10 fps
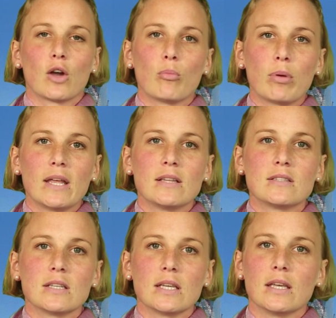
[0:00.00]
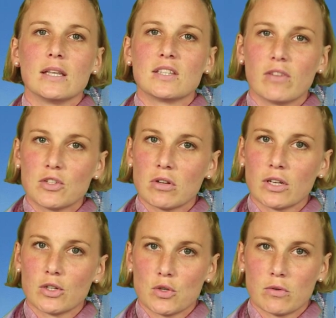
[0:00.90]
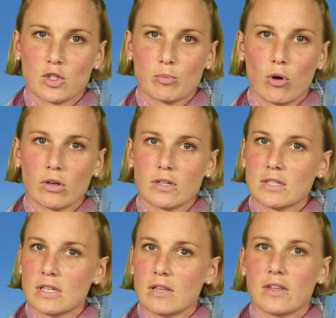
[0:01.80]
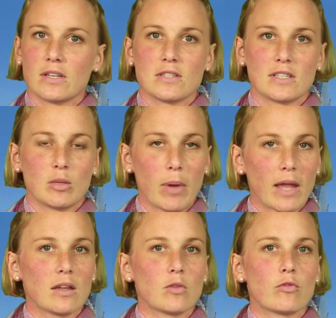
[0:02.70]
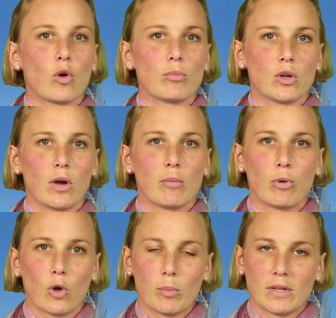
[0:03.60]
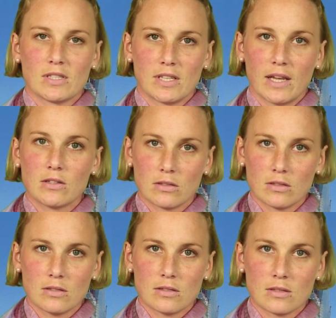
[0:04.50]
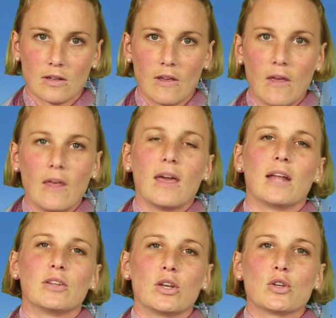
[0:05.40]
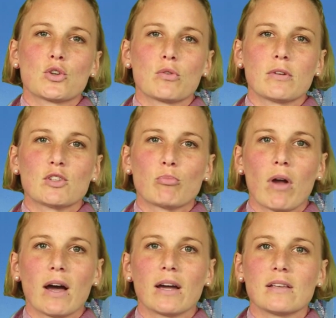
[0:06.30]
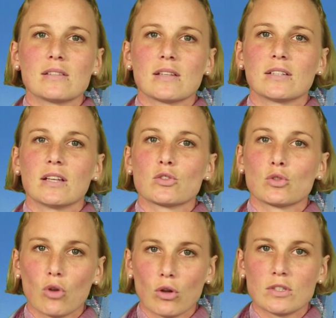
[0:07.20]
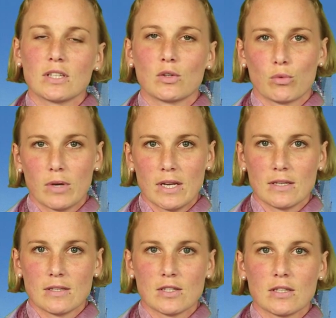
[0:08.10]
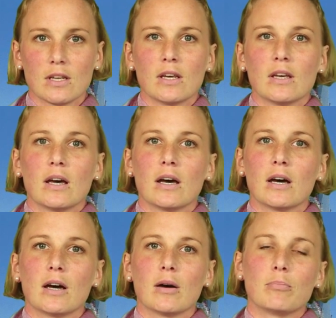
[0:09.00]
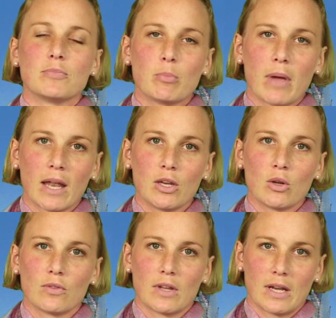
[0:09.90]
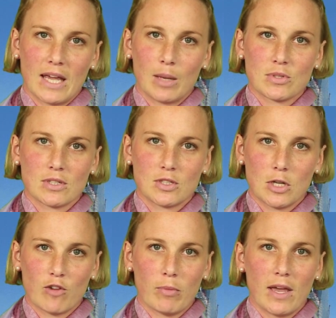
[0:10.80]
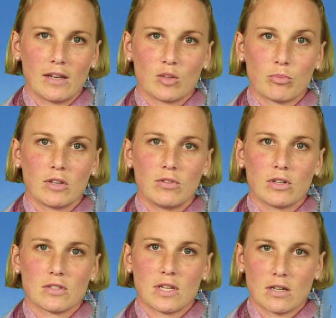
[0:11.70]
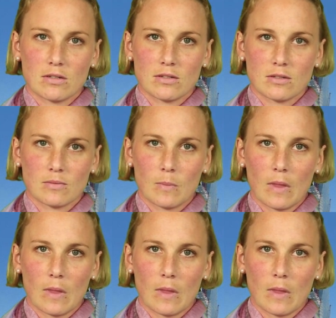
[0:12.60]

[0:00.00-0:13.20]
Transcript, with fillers: complete individual insurance policy that is independent from your employment status and an insurance price that does not increase uh, depending on the claims that you have made in the previous years.